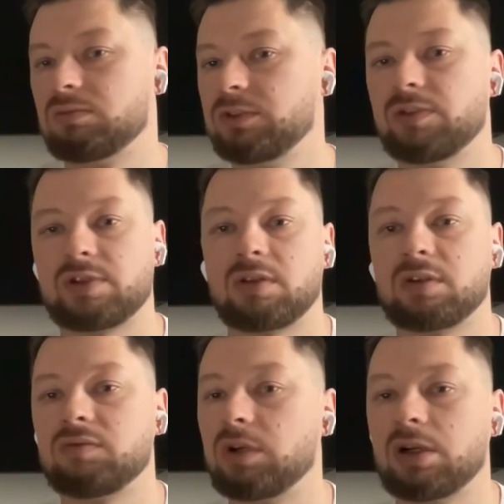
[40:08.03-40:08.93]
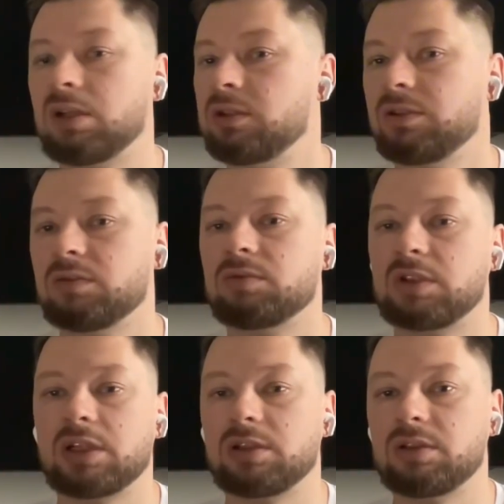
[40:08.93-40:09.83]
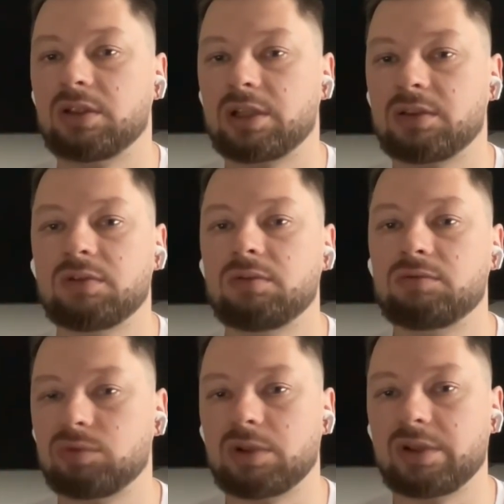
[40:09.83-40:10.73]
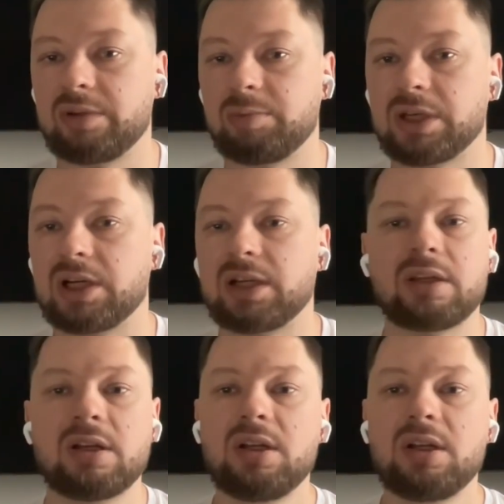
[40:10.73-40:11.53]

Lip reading: using the raw URL and like raw API